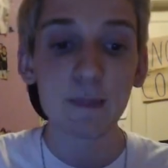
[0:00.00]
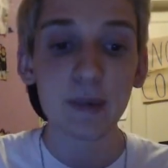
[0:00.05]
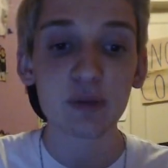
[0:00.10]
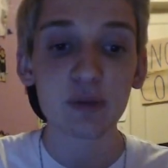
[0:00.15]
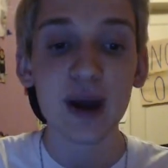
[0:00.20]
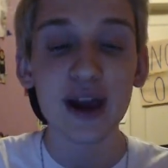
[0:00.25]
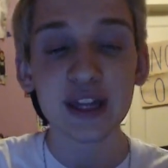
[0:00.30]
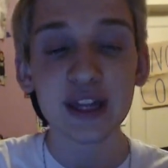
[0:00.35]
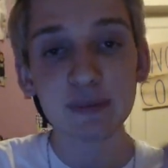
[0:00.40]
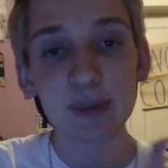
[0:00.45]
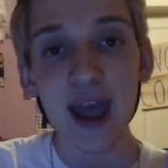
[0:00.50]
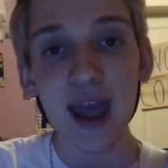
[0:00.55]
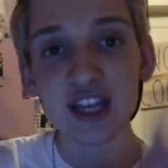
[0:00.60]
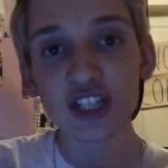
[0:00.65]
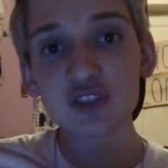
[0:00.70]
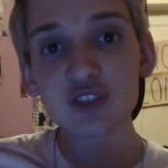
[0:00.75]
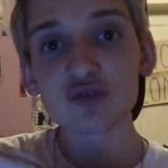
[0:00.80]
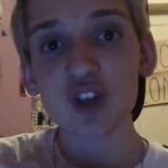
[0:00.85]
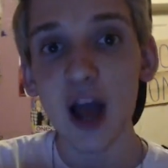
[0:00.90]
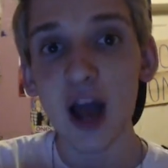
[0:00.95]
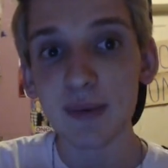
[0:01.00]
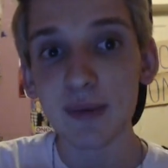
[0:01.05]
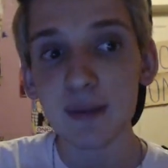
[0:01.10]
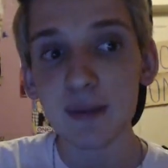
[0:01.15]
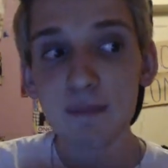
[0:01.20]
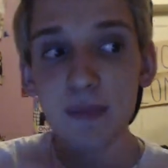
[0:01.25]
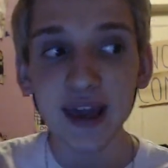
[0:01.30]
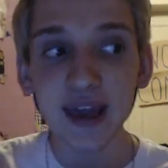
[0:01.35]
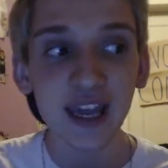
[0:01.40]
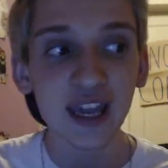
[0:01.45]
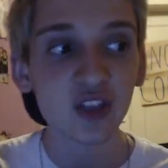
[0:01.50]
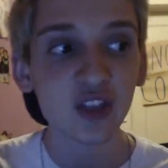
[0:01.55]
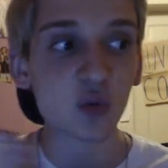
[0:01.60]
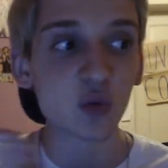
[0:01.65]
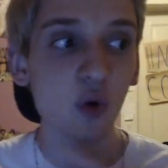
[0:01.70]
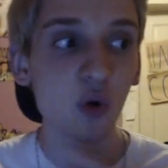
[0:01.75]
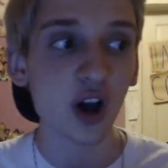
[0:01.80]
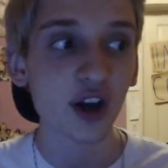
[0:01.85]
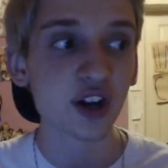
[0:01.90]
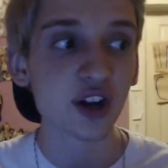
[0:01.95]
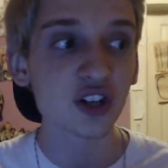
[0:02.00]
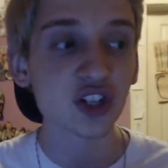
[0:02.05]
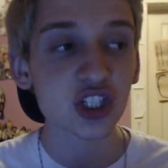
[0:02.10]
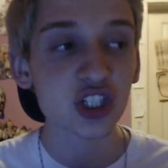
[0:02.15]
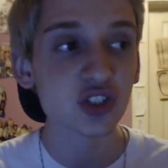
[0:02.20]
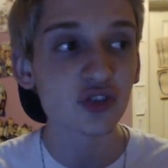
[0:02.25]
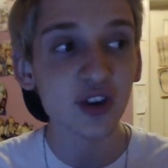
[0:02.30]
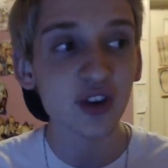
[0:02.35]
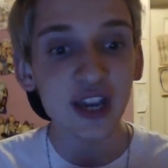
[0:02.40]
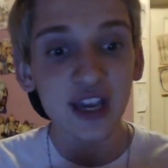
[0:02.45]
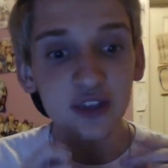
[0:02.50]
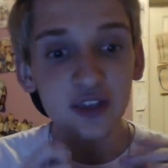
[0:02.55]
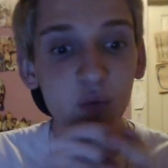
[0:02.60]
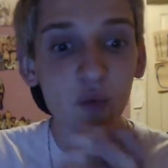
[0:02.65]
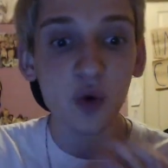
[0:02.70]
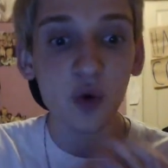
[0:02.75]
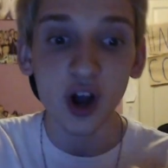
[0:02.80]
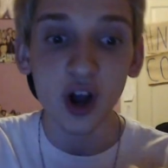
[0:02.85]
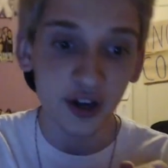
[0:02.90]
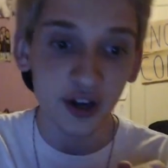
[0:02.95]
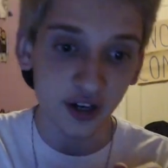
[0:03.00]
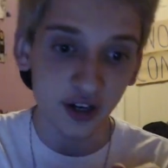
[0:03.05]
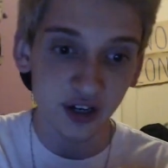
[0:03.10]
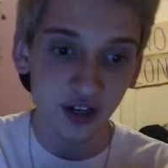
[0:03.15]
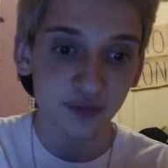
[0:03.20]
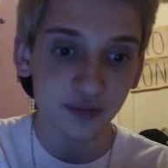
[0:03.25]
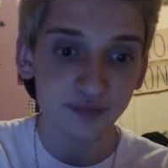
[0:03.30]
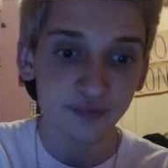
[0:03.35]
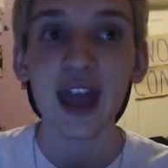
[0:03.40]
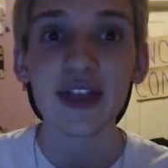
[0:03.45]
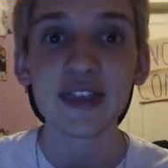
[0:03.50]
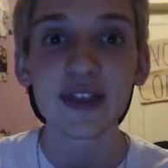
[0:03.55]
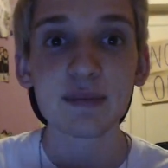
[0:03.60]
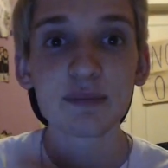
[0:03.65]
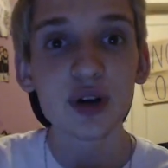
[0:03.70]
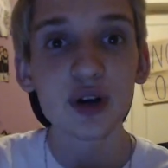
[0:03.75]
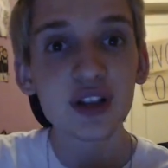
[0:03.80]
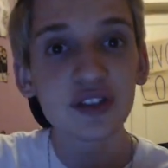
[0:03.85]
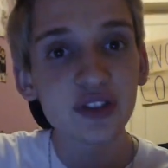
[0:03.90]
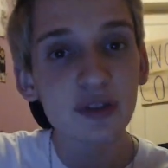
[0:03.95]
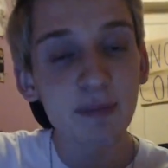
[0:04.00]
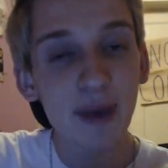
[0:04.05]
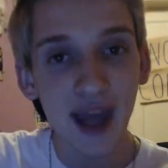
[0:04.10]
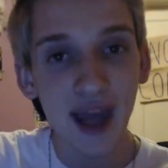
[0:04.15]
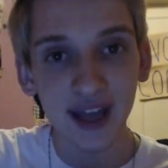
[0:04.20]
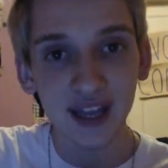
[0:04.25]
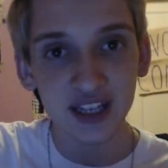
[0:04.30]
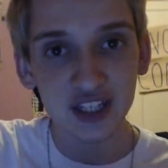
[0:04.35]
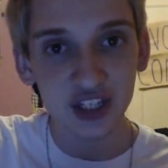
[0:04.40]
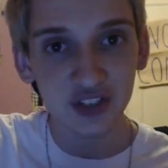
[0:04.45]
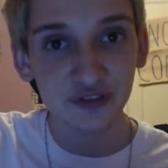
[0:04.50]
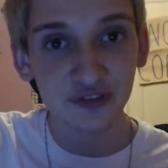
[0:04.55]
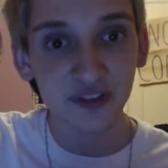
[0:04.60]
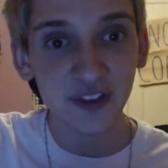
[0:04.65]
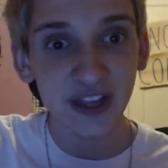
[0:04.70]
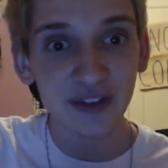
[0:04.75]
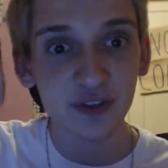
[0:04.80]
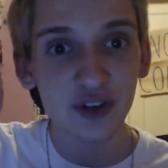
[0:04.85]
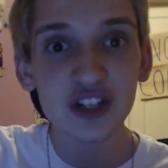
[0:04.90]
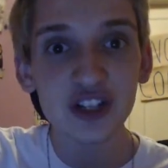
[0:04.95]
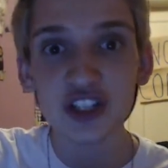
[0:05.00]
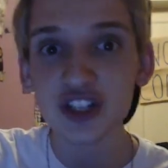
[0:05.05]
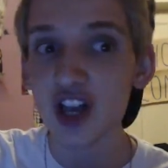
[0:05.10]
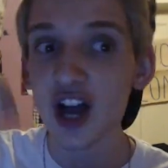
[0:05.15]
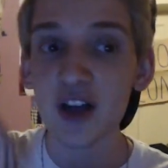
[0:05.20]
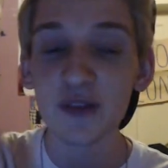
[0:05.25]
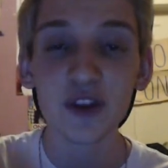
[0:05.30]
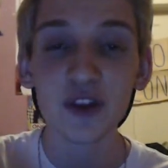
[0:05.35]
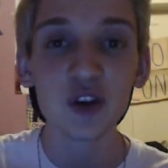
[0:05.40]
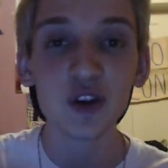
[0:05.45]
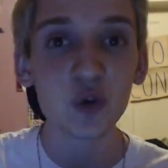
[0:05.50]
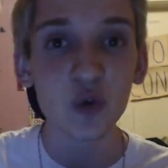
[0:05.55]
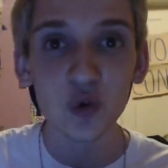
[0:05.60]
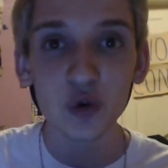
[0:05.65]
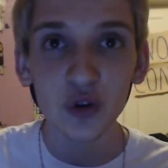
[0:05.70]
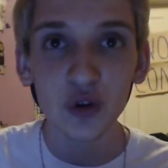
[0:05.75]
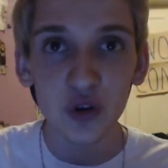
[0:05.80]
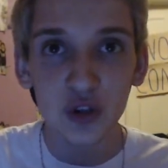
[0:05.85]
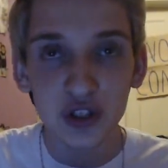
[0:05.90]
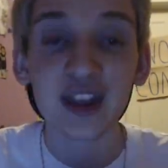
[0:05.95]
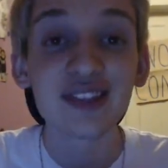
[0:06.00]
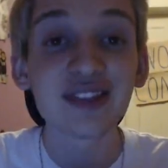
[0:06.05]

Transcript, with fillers: But you buy the package of ramen, make it in the water, strain the water, and then put the package of flavoring just on the noodle.